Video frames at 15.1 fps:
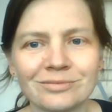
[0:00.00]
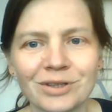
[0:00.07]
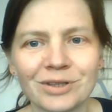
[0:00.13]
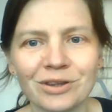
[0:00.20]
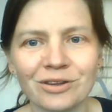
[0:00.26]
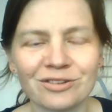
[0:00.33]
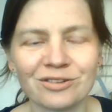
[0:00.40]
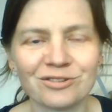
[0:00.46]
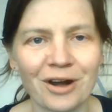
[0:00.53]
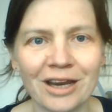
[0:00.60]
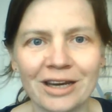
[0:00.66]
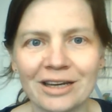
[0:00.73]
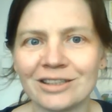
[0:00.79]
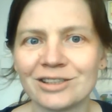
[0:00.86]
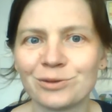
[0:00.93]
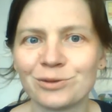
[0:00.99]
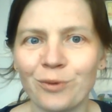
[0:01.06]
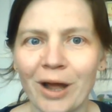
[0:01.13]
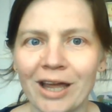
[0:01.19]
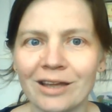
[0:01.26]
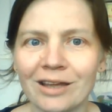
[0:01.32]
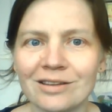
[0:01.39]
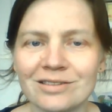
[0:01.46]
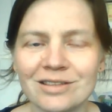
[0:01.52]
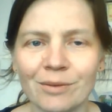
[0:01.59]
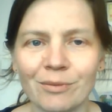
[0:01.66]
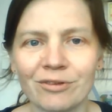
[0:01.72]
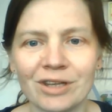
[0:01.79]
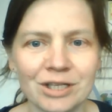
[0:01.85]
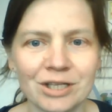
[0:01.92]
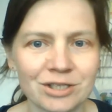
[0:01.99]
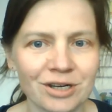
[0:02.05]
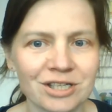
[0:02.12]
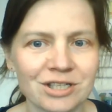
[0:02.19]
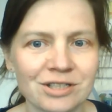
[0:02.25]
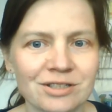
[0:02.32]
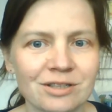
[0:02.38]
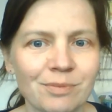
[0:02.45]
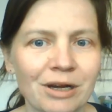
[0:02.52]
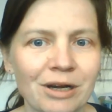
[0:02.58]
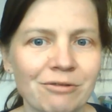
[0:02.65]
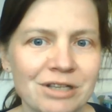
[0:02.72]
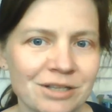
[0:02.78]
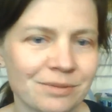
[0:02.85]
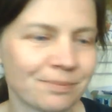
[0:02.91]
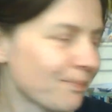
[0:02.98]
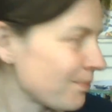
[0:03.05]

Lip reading: the strange way that some of the instructions have been written.